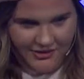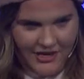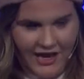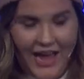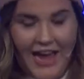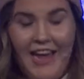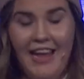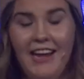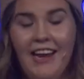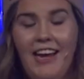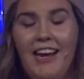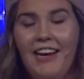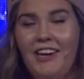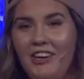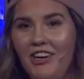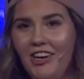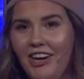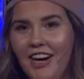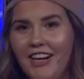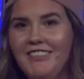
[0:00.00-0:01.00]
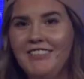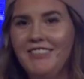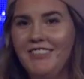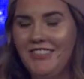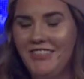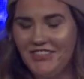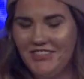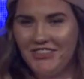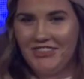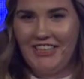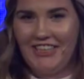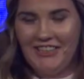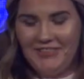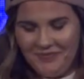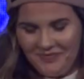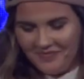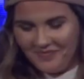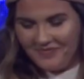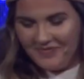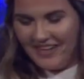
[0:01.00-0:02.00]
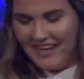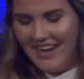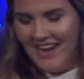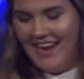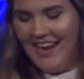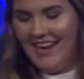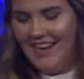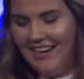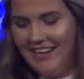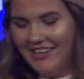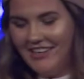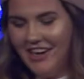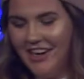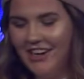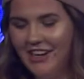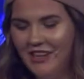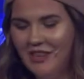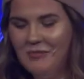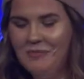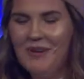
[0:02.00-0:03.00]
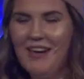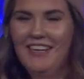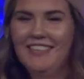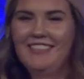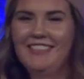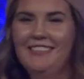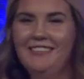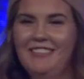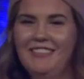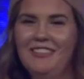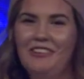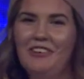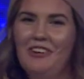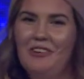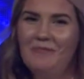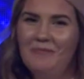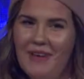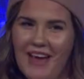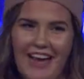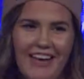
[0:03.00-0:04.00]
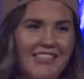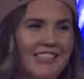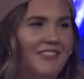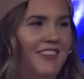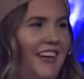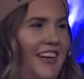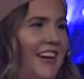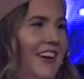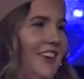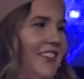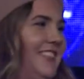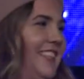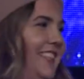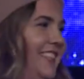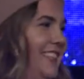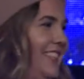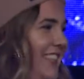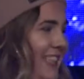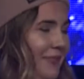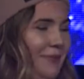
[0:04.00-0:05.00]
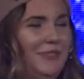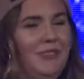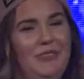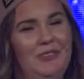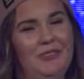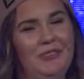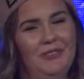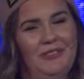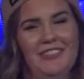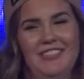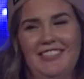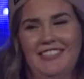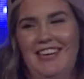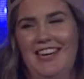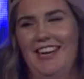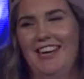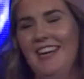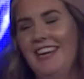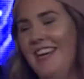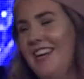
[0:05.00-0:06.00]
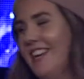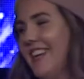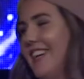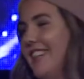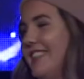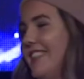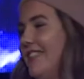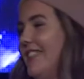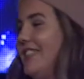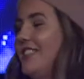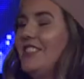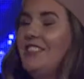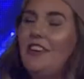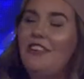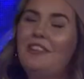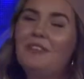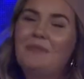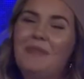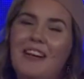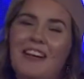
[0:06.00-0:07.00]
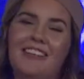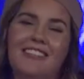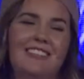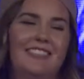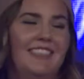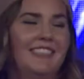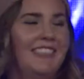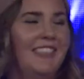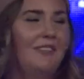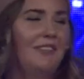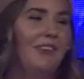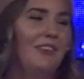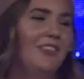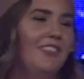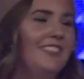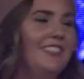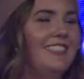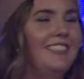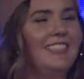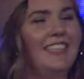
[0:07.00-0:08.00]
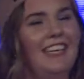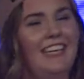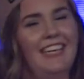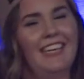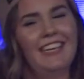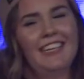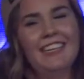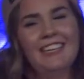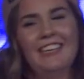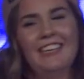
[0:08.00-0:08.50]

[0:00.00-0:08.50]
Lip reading: And I crossed the street, and I got on the bus that was going back to my house. I skipped school for the day because I was so embarrassed that someone would see